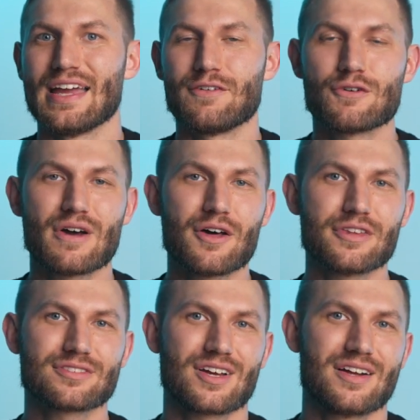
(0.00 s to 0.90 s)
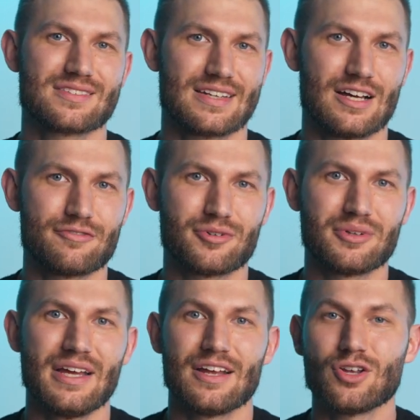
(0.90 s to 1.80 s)
If you found this content helpful,
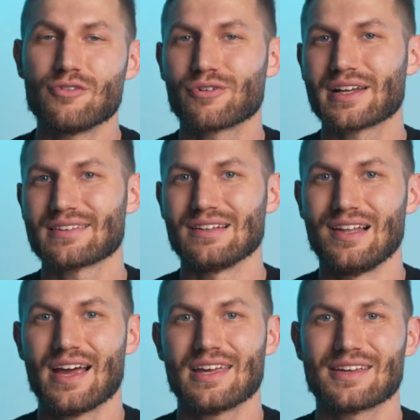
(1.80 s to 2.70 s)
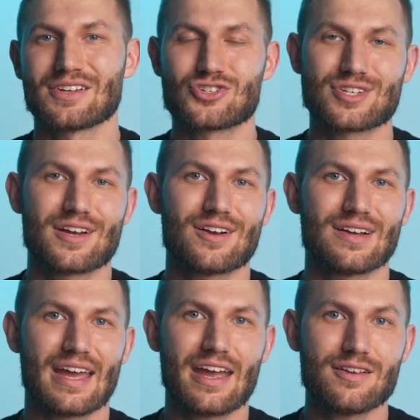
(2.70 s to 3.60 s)
don't forget to like,
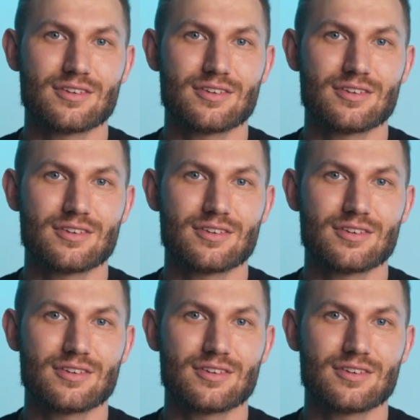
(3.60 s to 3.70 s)
share, and